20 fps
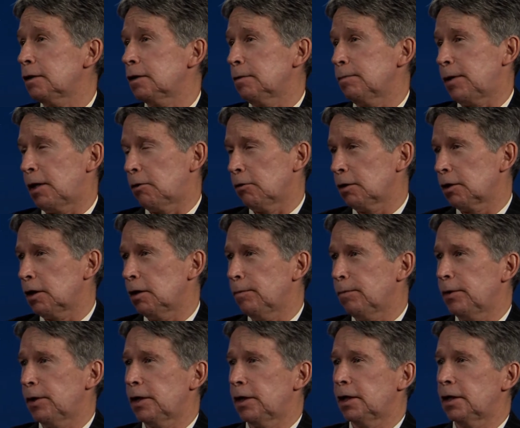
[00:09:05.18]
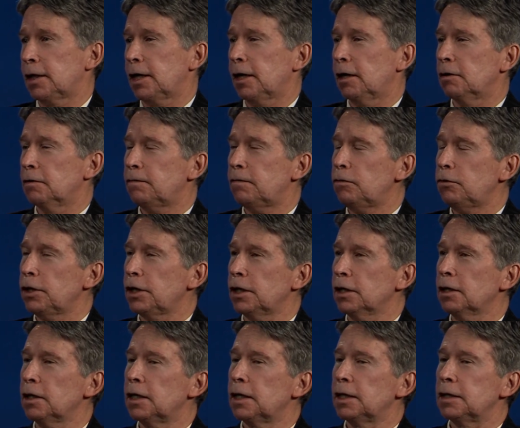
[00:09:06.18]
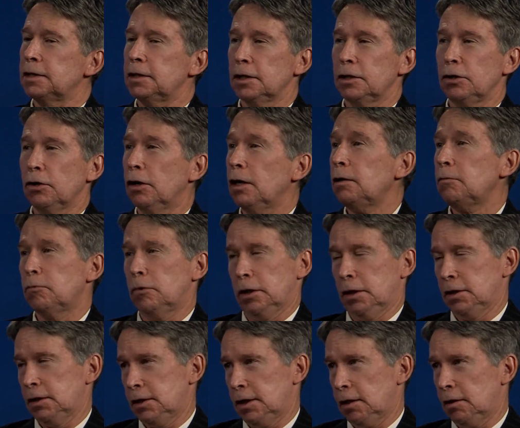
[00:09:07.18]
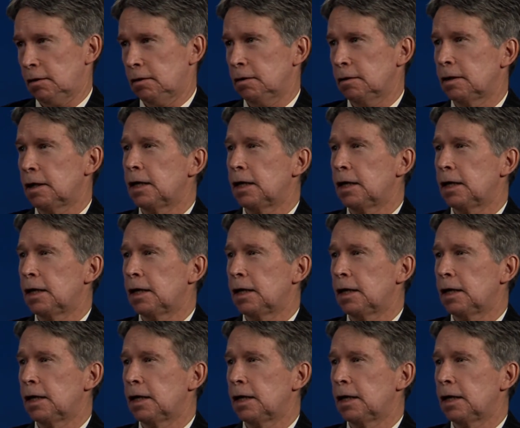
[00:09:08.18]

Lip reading: the power company in California, did not want to settle,